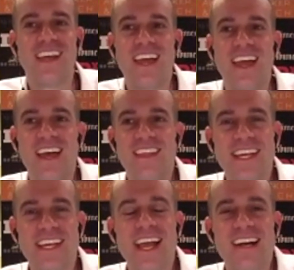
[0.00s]
And then
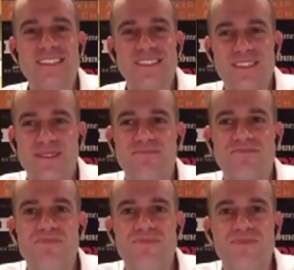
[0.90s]
I asked her,
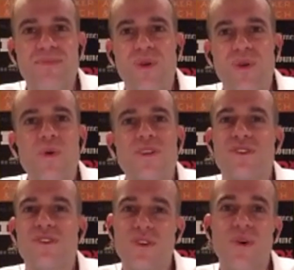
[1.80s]
what's
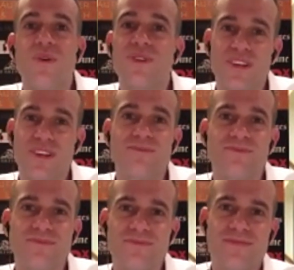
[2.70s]
her goal here?
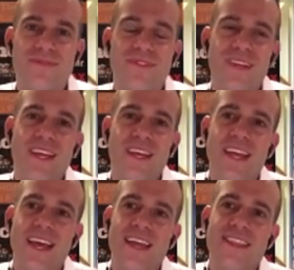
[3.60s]

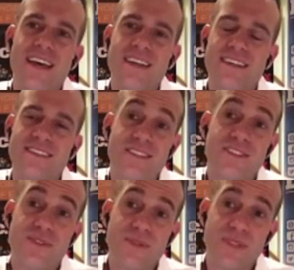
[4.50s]
And that did
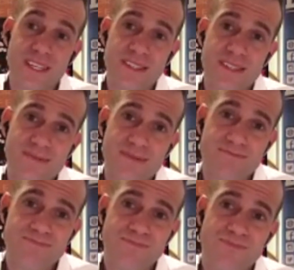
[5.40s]
2 things.
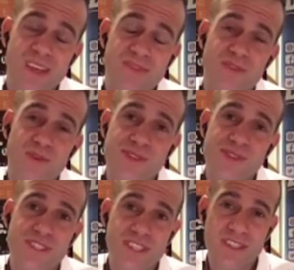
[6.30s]
It forced
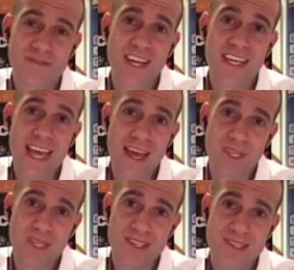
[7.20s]
her to define
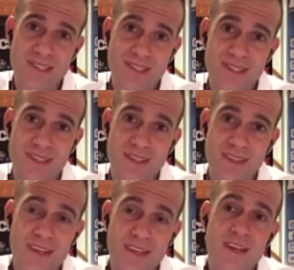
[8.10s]
happiness,
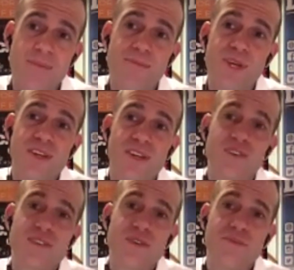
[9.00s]
but it
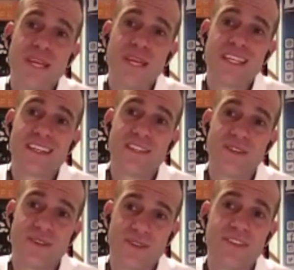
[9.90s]
also made it
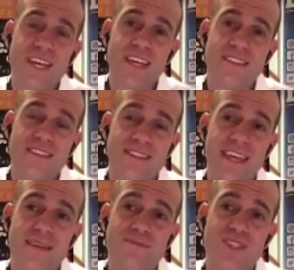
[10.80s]
clearer that this
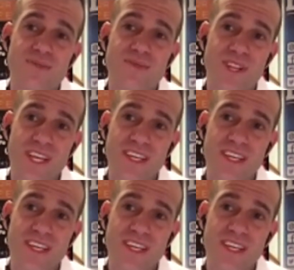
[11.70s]
game she's playing,